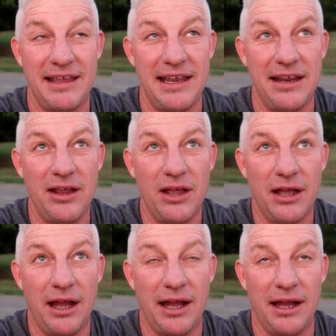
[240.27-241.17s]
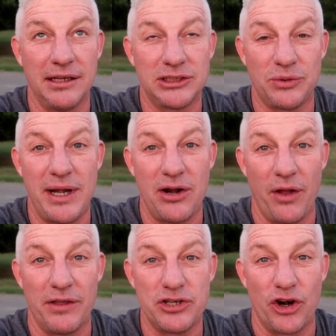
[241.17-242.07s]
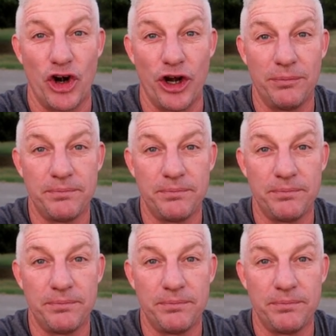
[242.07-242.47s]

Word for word: the uh, straight on the turn.